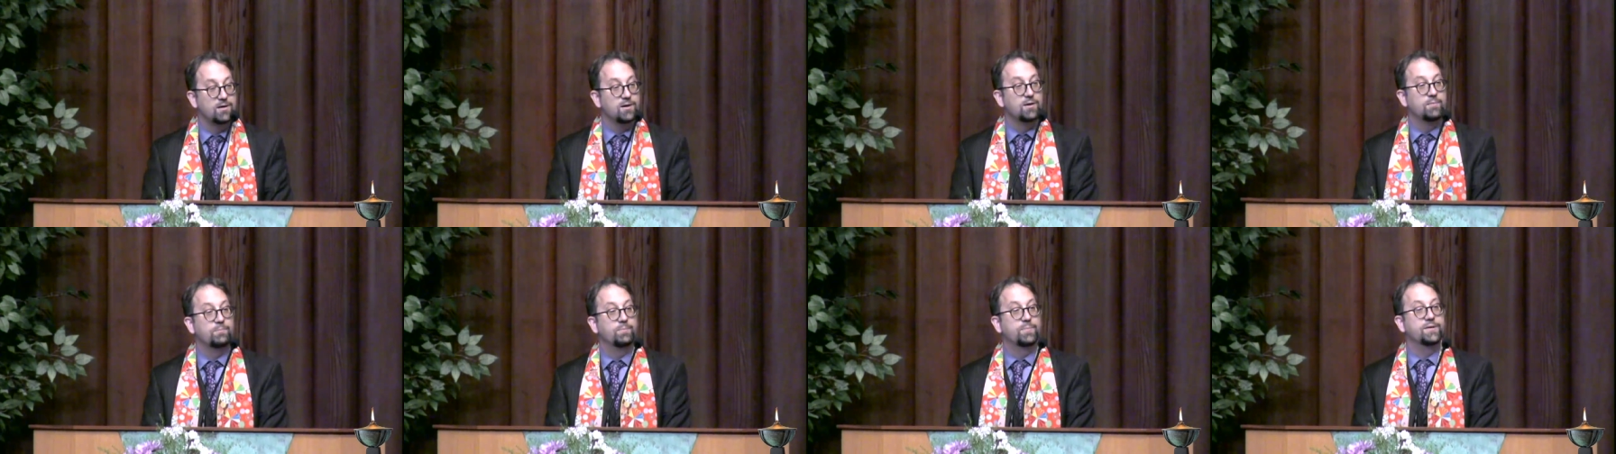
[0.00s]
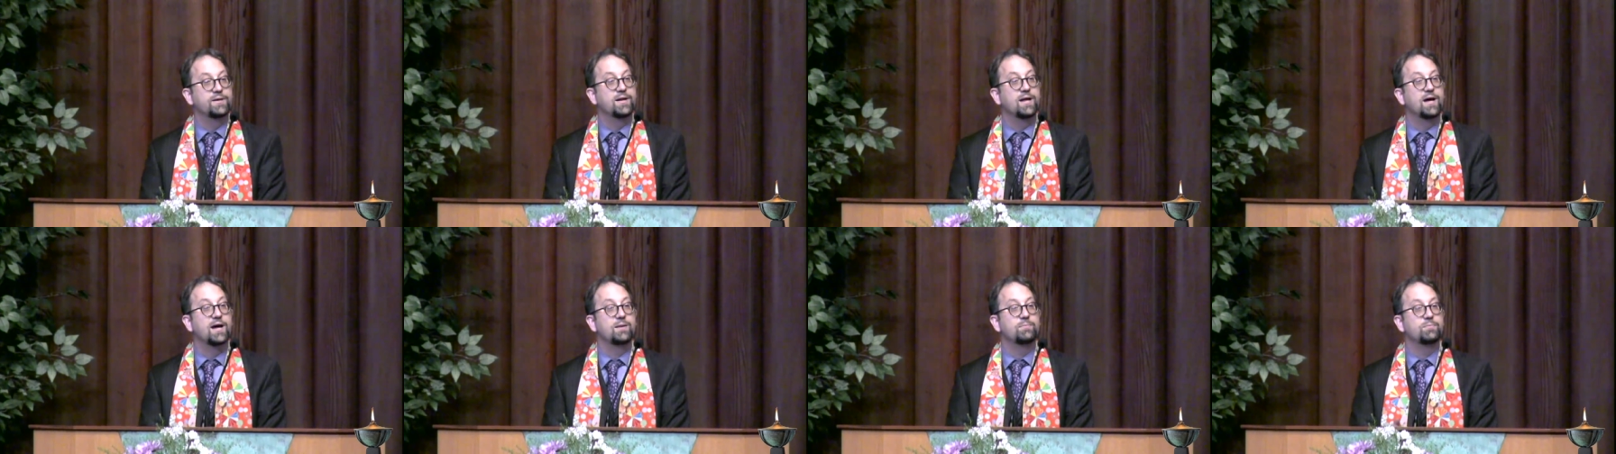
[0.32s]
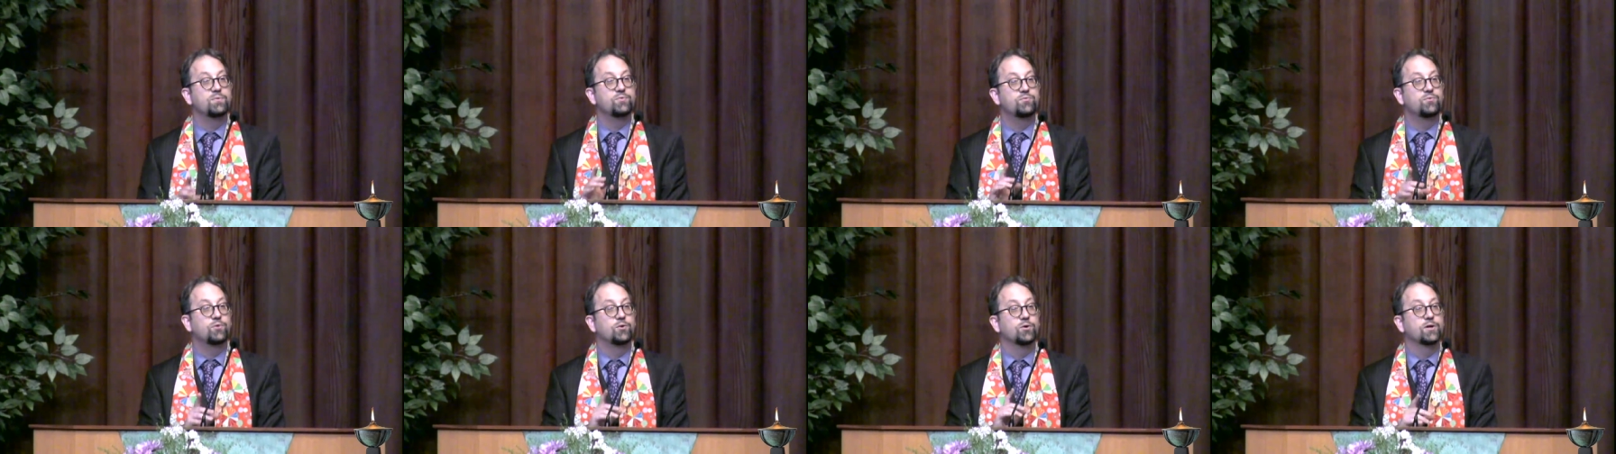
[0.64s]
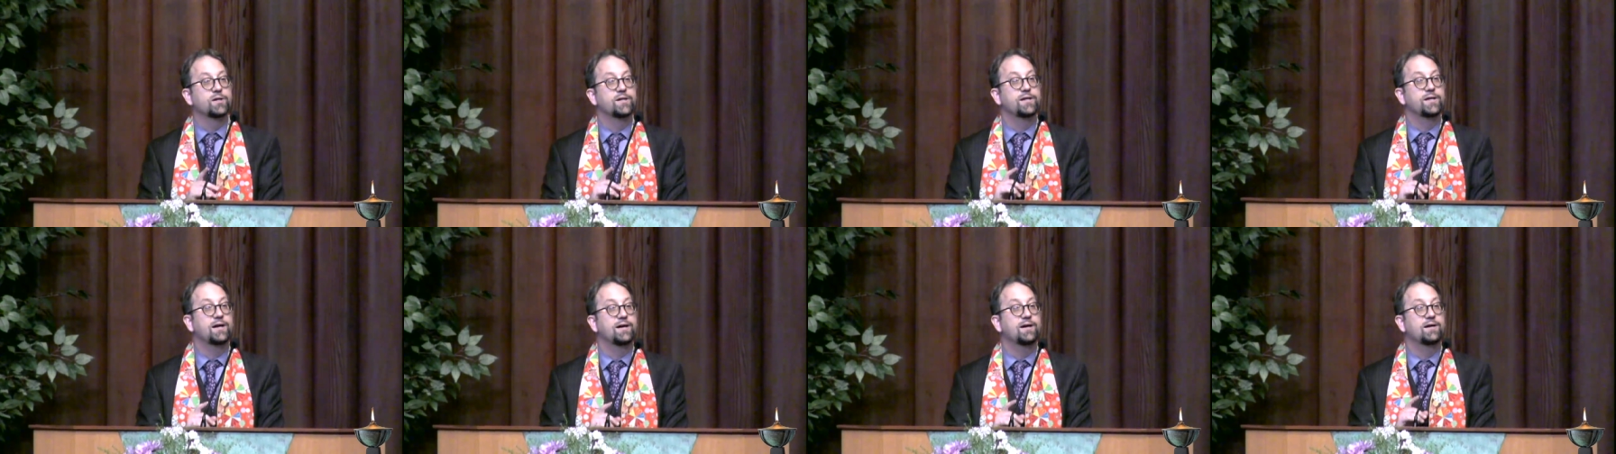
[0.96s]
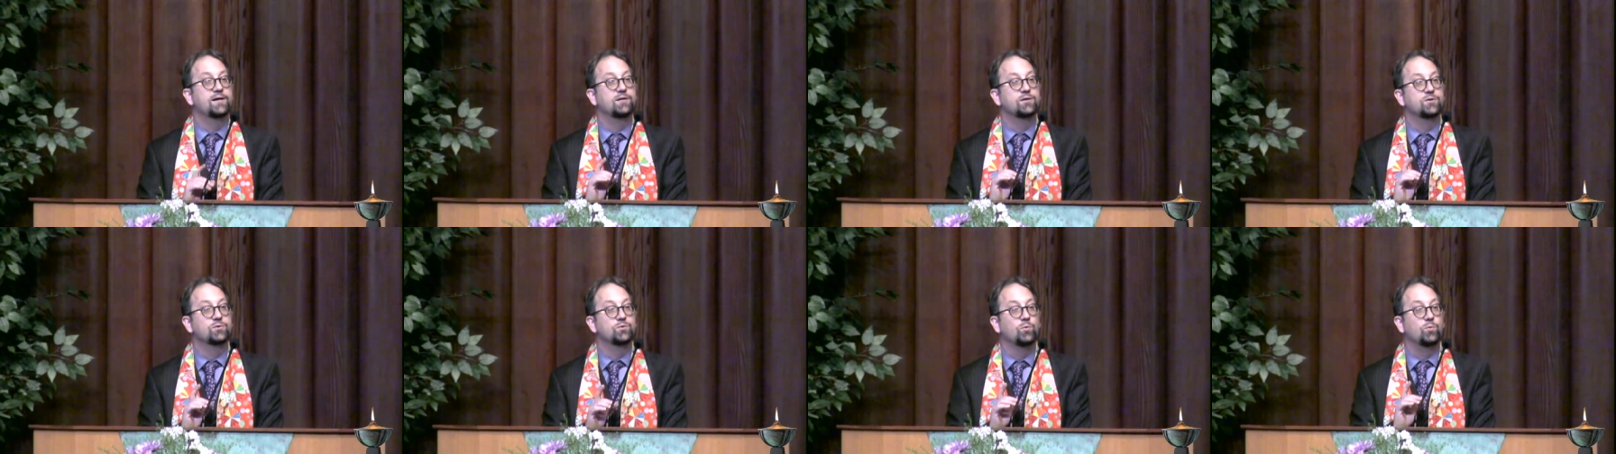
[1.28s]
But not before he
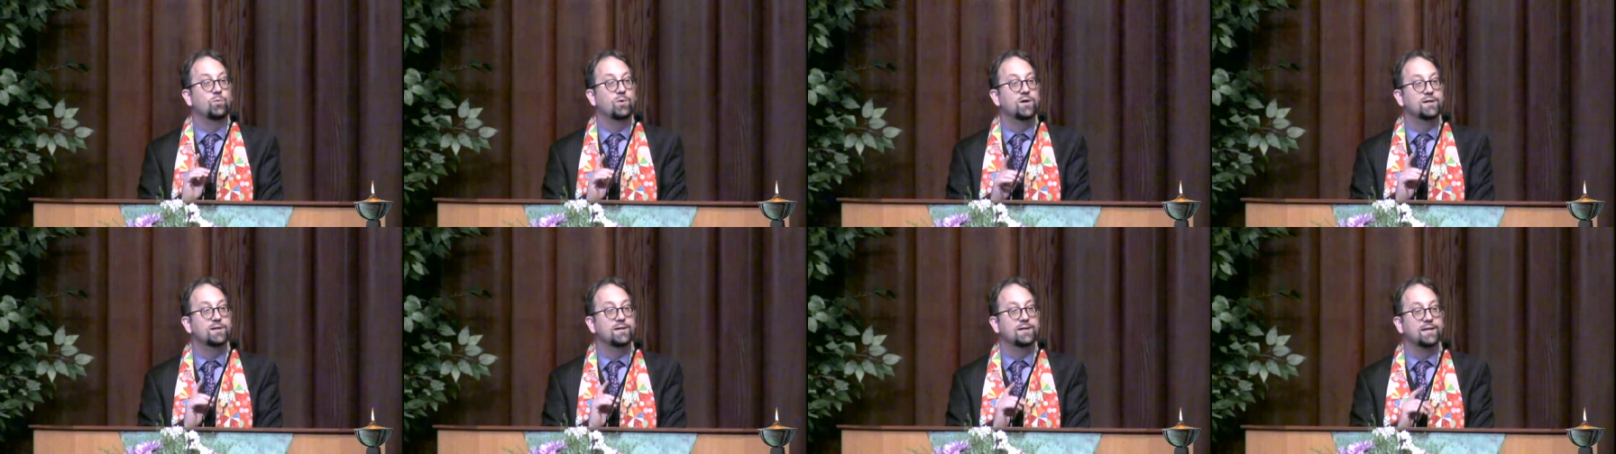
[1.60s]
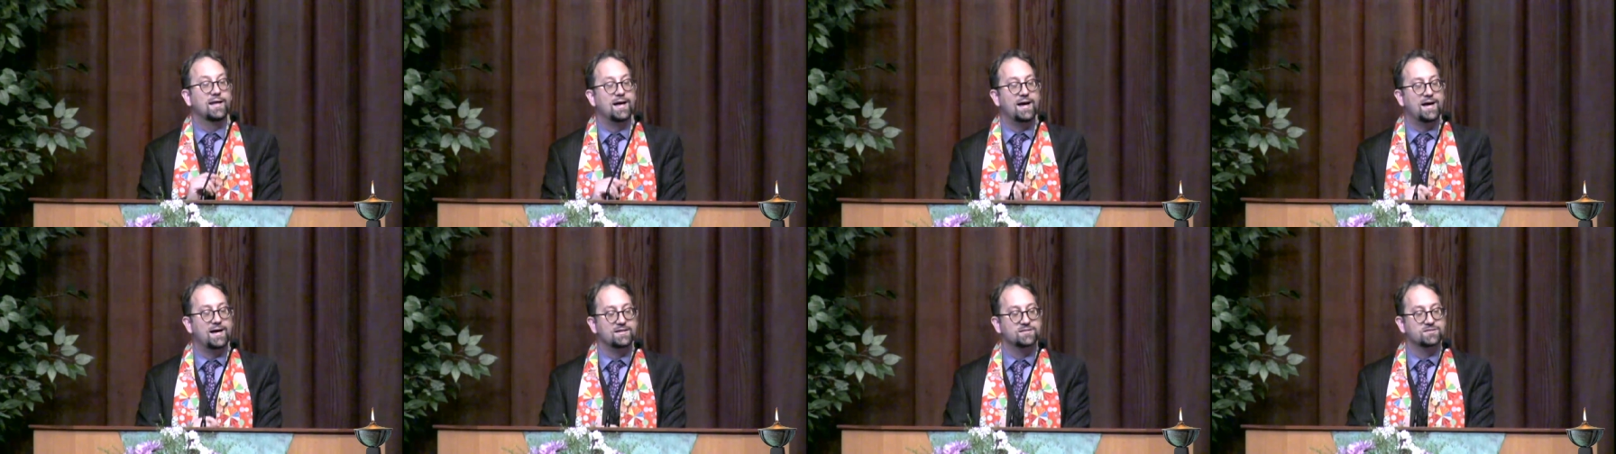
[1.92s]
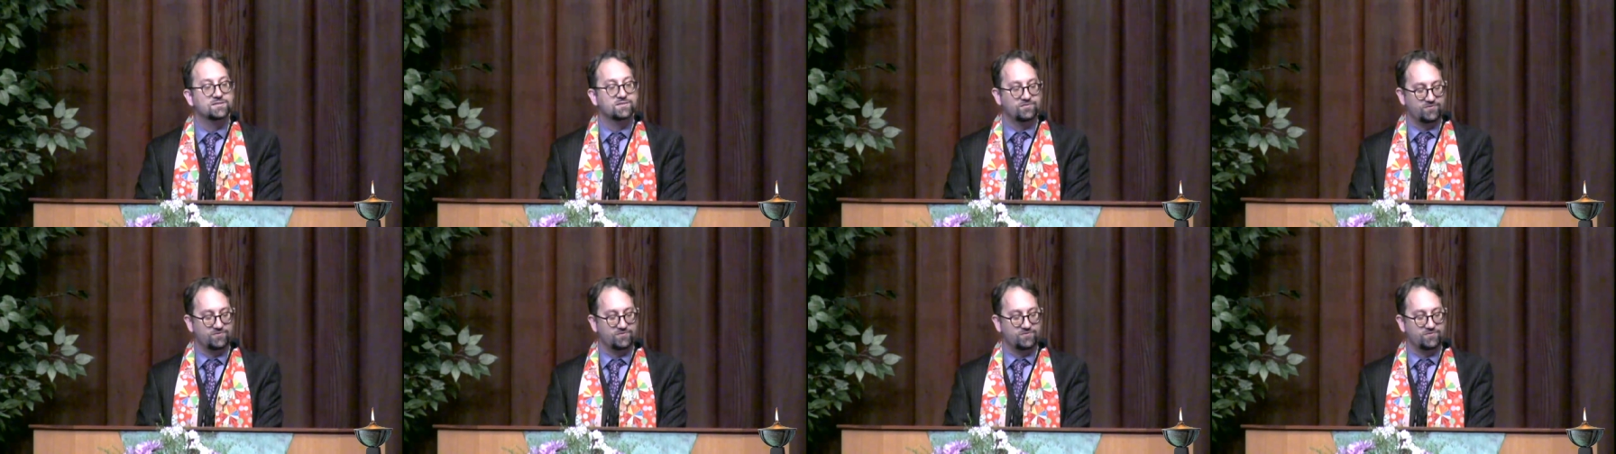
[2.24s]
held one last